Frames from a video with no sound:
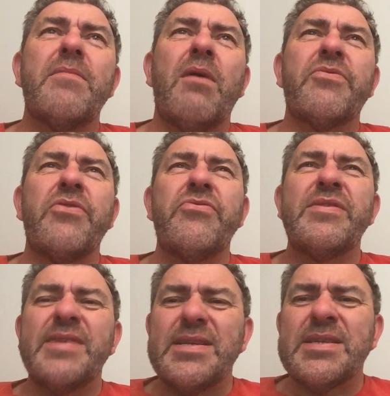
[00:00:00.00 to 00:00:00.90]
I was
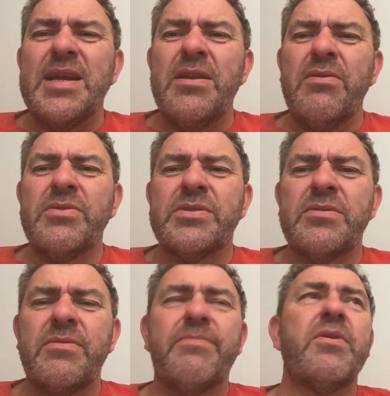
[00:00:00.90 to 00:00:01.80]
106 kilos
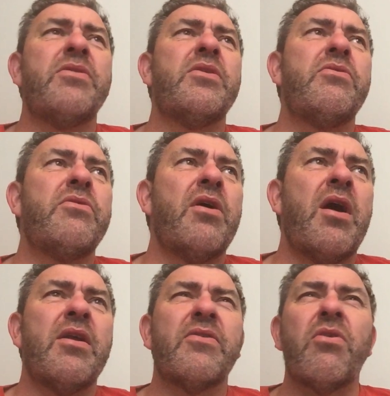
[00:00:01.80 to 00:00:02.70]
in the new year,
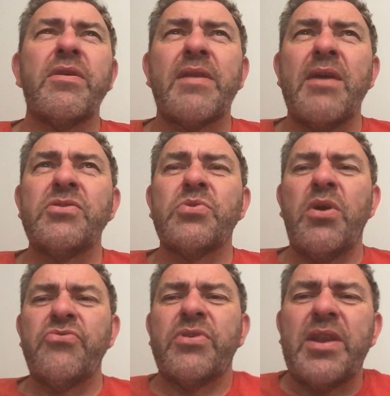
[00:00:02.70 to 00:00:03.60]
and I got it down to
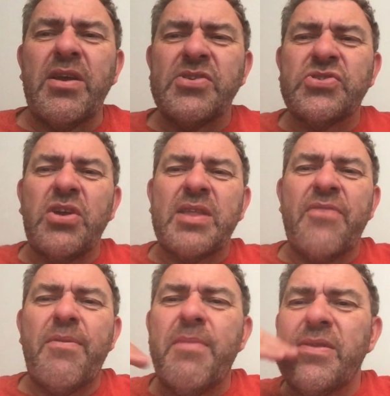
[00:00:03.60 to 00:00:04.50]
100, and I stuck there
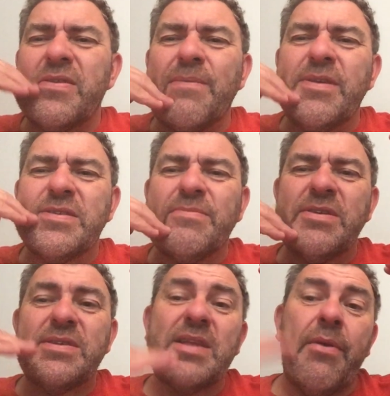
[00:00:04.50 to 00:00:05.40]
for months and months and
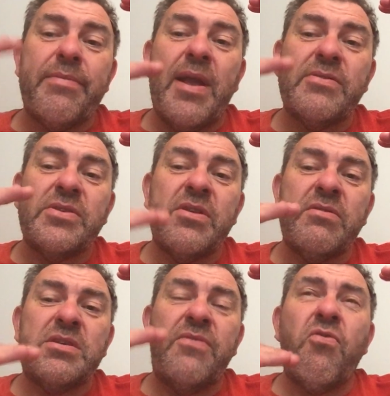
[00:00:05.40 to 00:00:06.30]
months. And now I'm down to
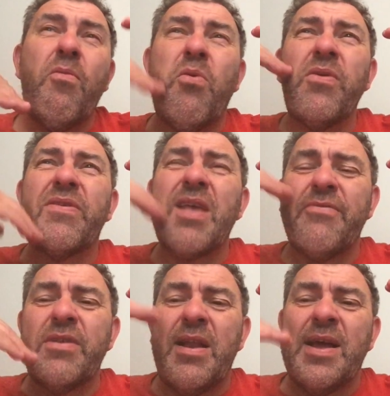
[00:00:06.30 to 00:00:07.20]

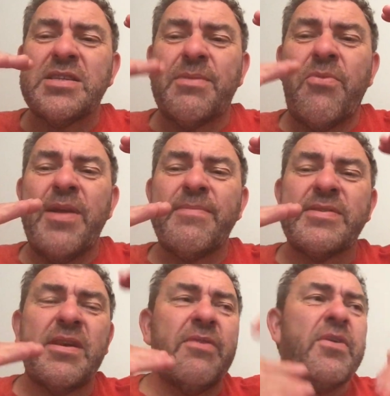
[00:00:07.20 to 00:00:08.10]
94.7 the last time I weighed
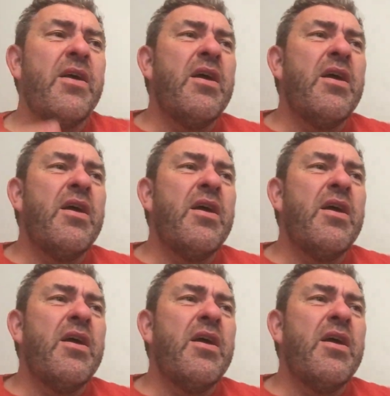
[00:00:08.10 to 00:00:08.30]
myself.